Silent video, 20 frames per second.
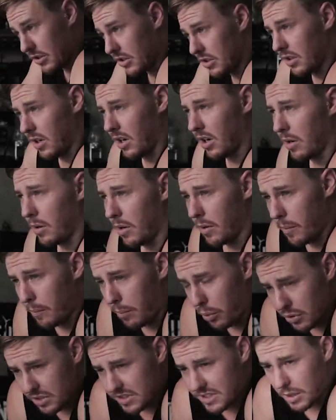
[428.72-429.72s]
you,
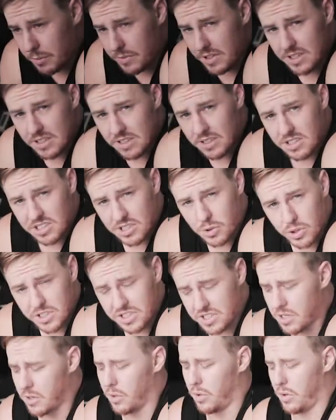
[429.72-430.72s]
pull your tummy in,
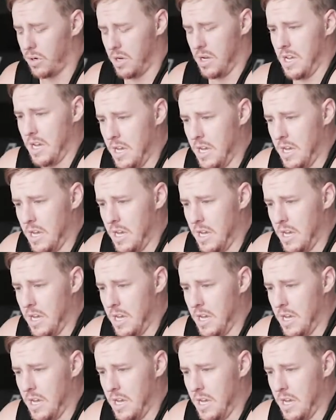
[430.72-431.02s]
squeeze your core,